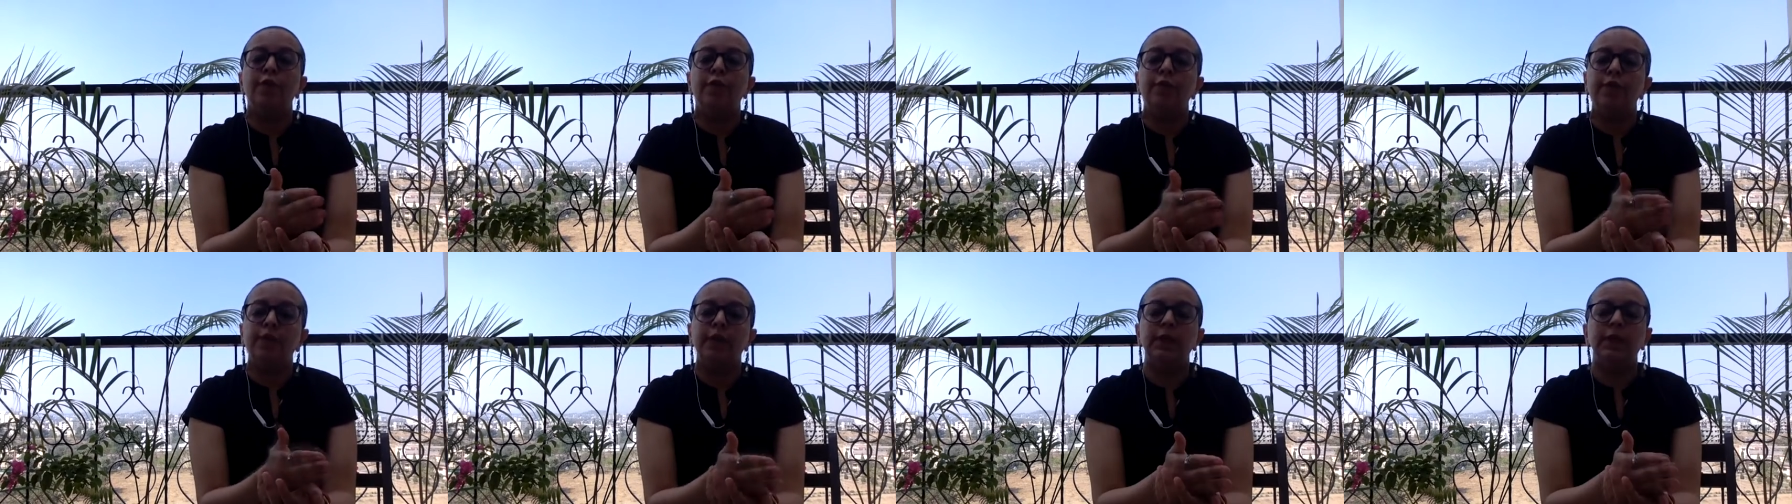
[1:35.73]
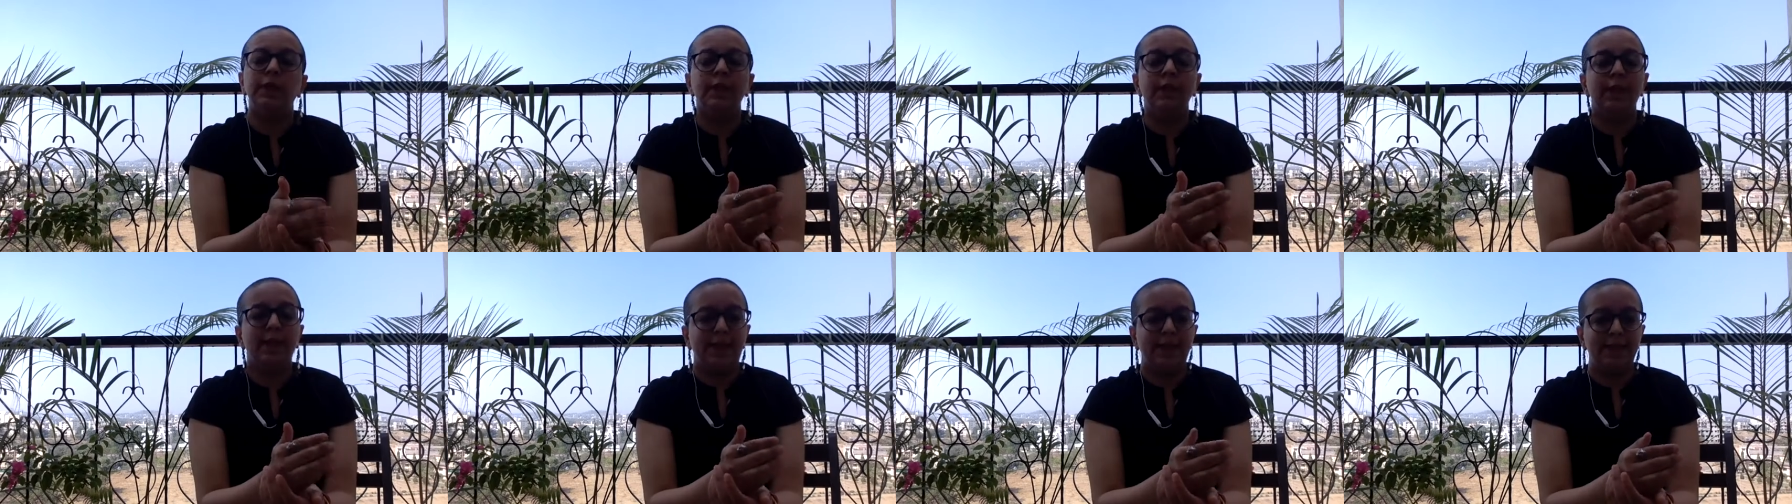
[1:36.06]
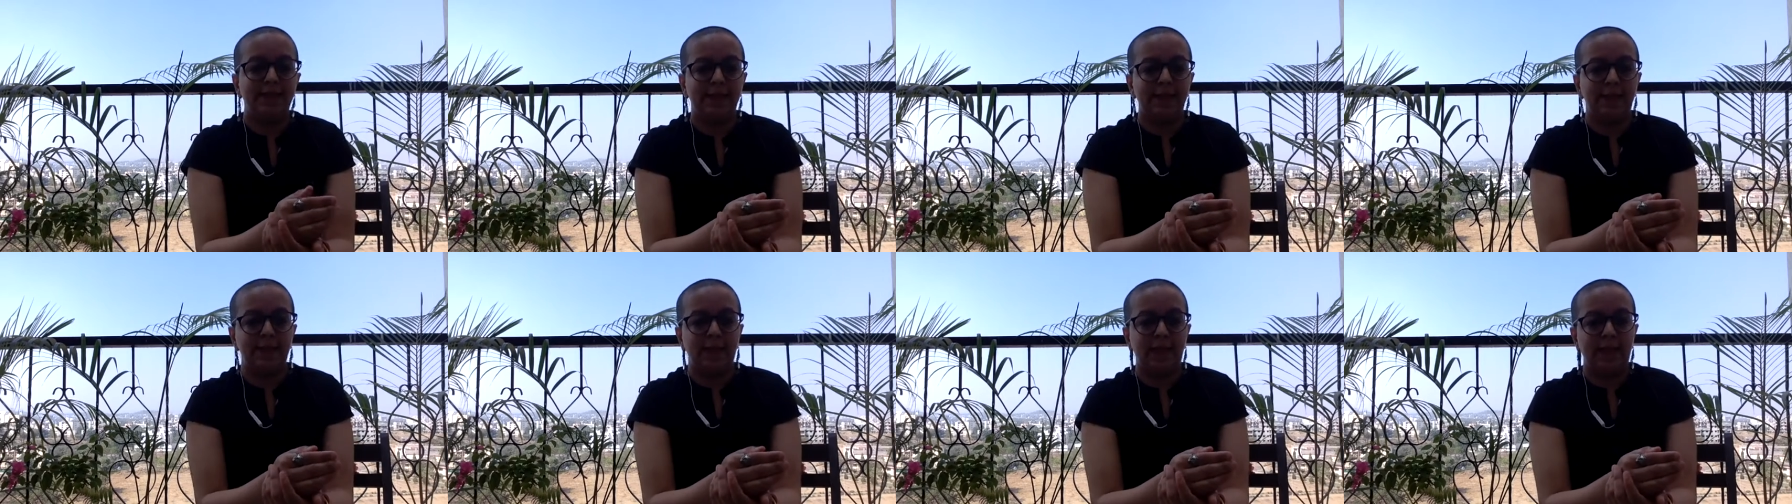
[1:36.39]
further
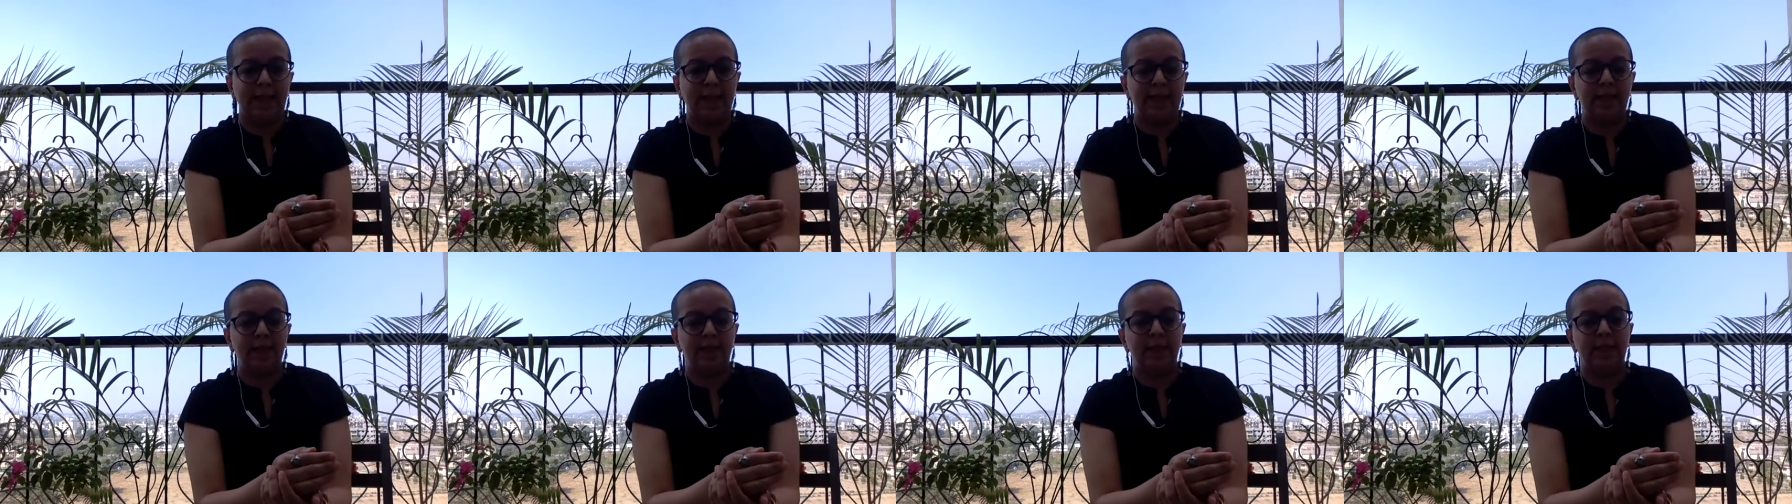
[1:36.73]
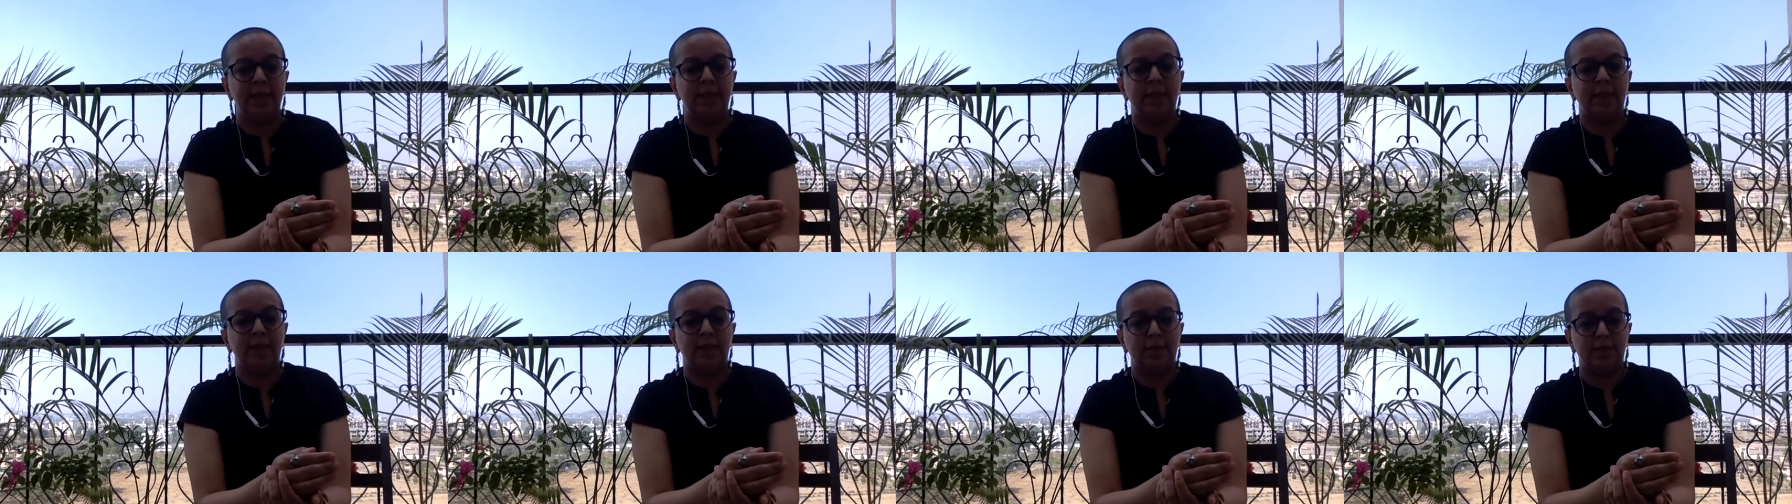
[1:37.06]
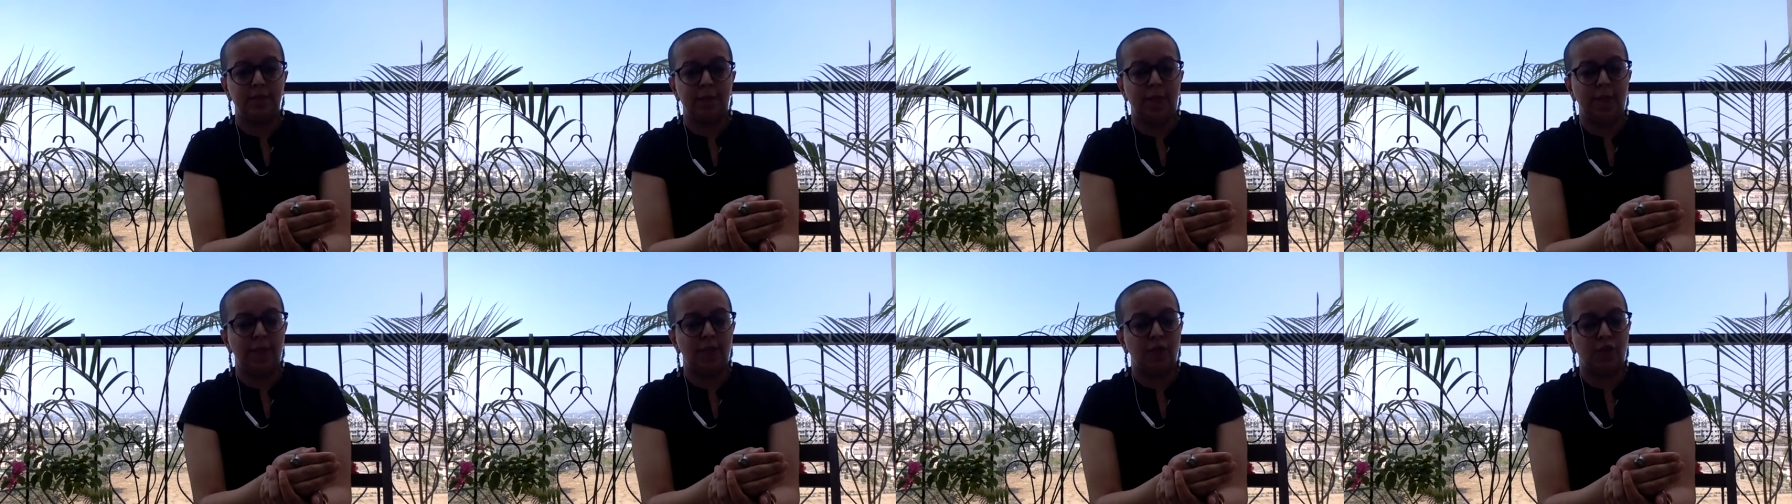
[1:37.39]
escalated the
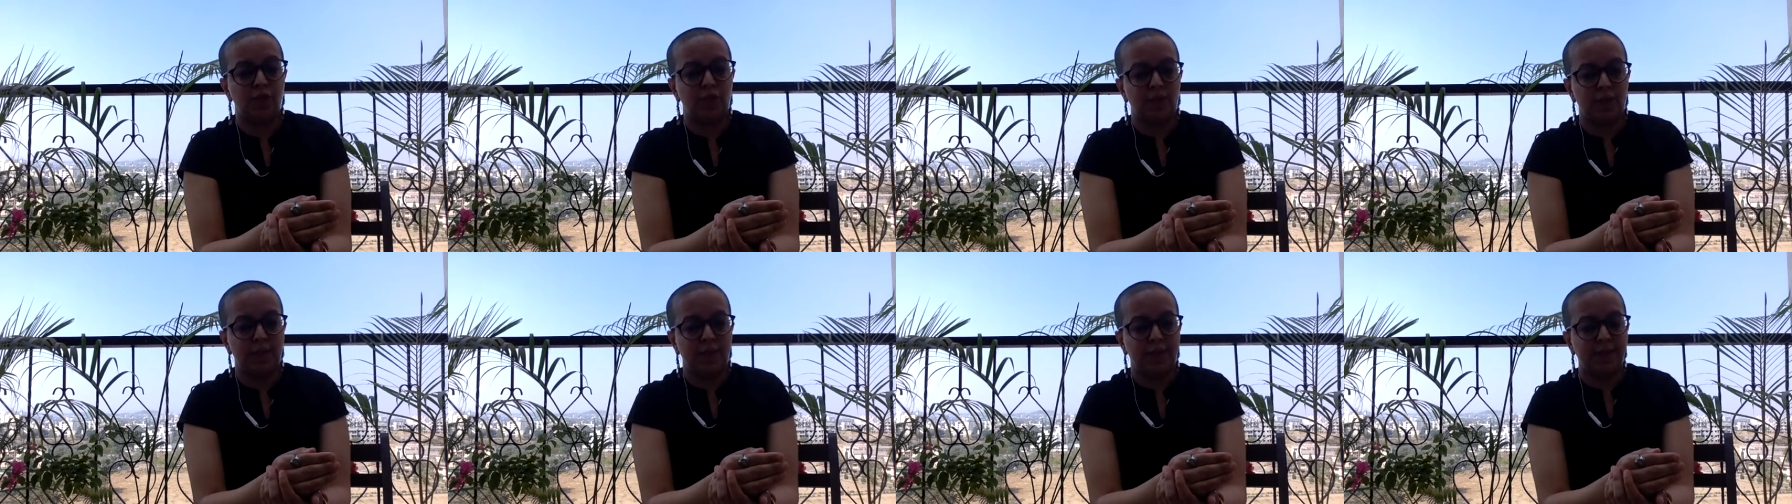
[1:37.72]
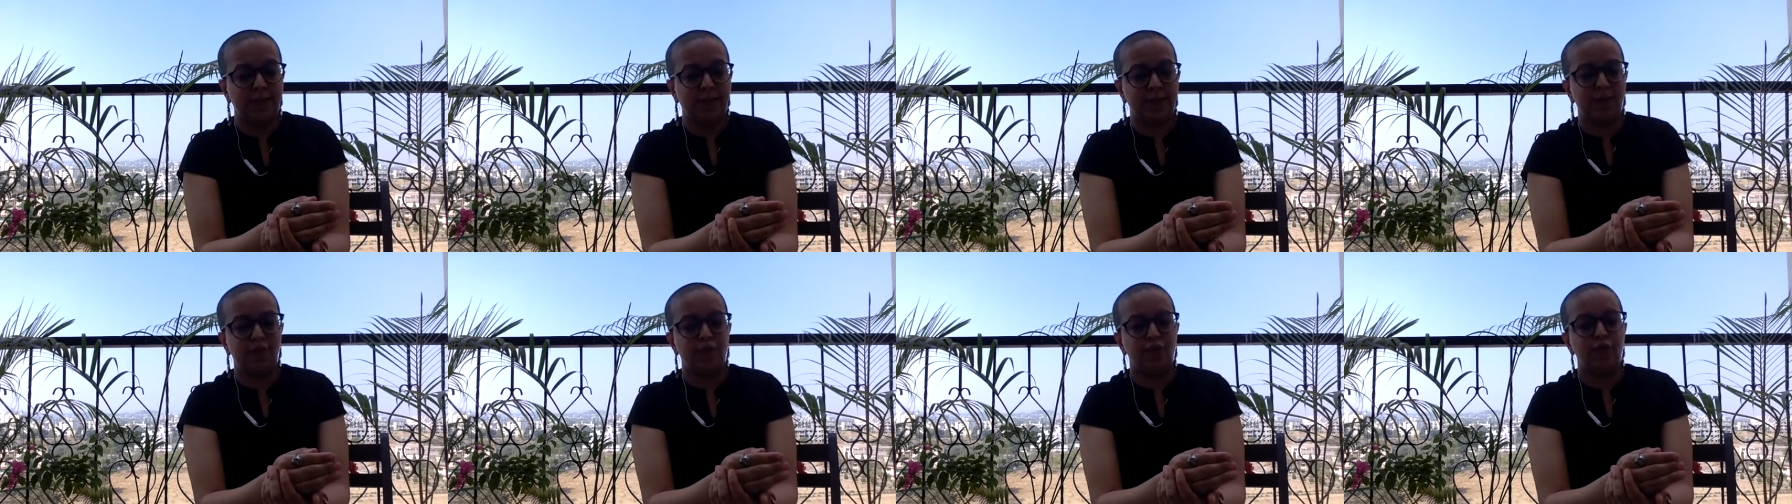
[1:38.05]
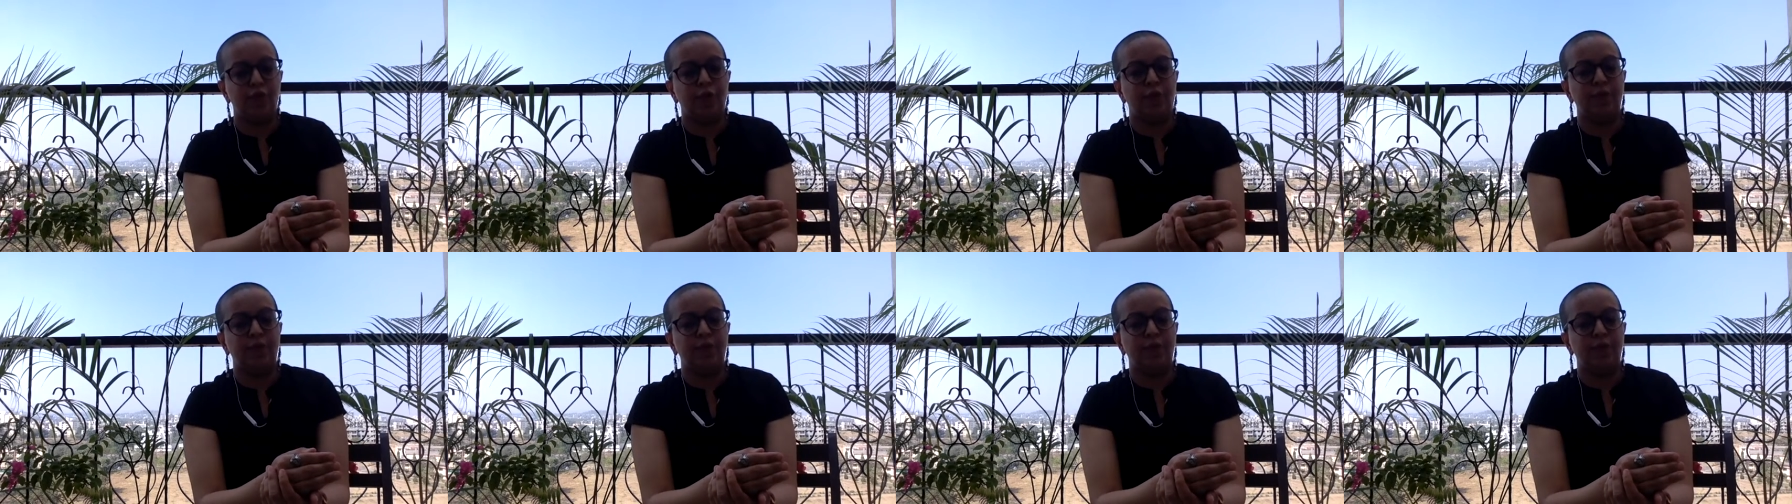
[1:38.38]
marginalization